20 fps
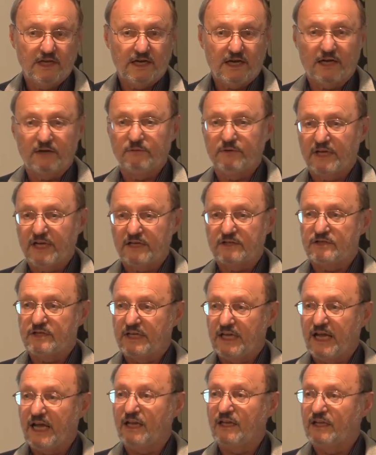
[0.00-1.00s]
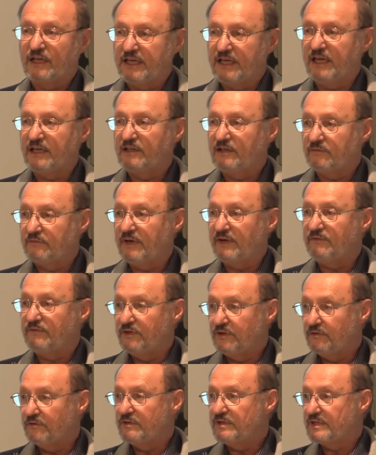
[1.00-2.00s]
how do we actually allocate the
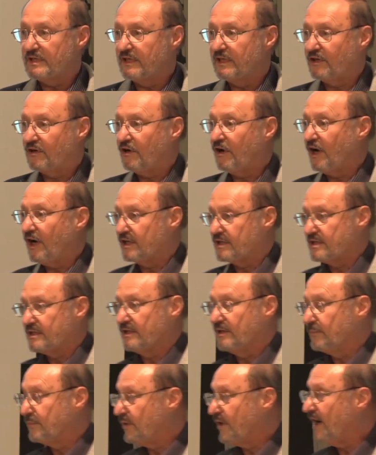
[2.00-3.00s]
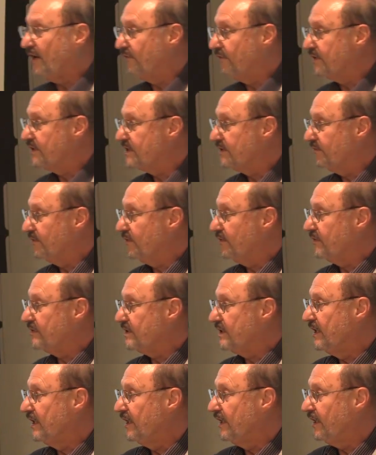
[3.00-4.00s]
revenues and the costs and the profits of
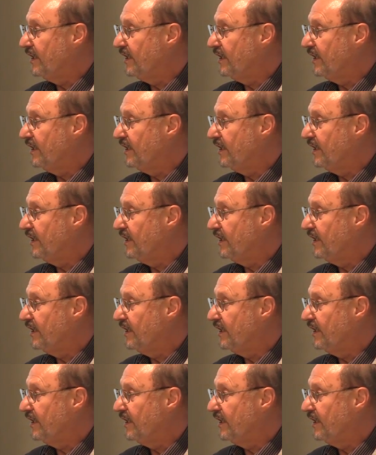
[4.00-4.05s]
those